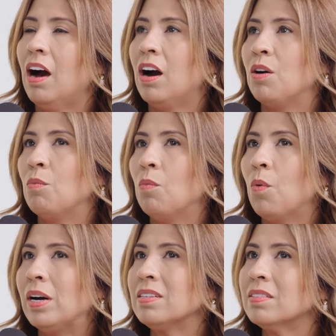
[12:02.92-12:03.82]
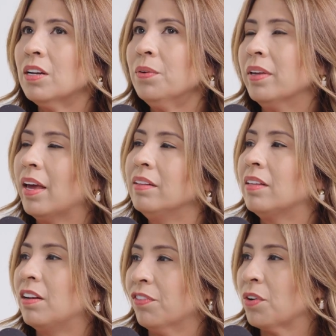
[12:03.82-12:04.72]
Once they don't get
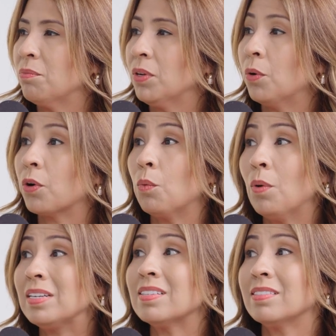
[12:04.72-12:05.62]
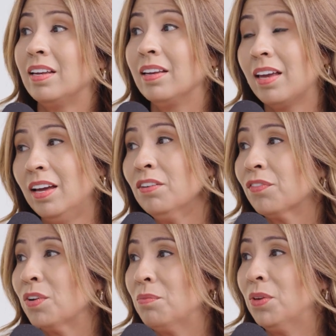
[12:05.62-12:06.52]
that from you, or once they get it
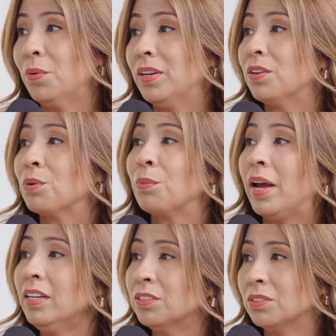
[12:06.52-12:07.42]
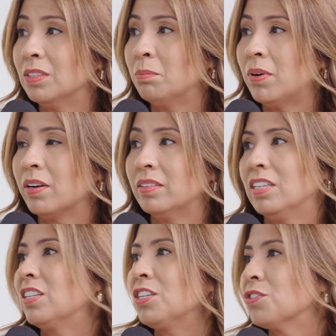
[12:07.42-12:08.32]
from you and they're ready to depart,
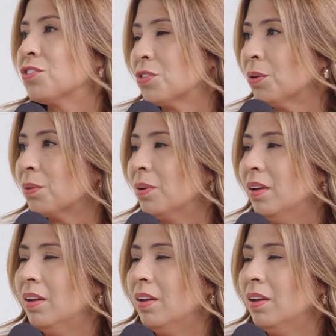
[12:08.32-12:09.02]
then they just do.